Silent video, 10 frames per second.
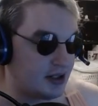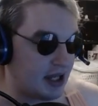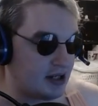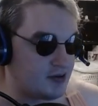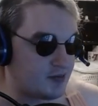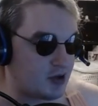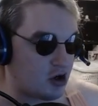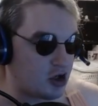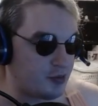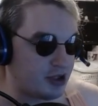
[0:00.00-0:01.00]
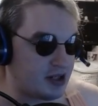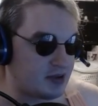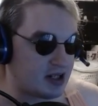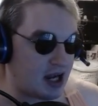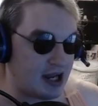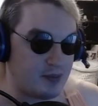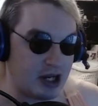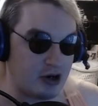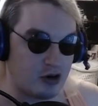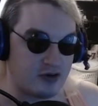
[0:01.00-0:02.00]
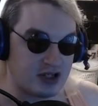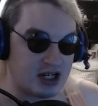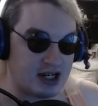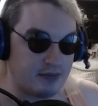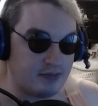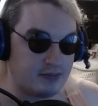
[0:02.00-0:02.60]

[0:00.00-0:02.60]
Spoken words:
and arguably gotten better over time.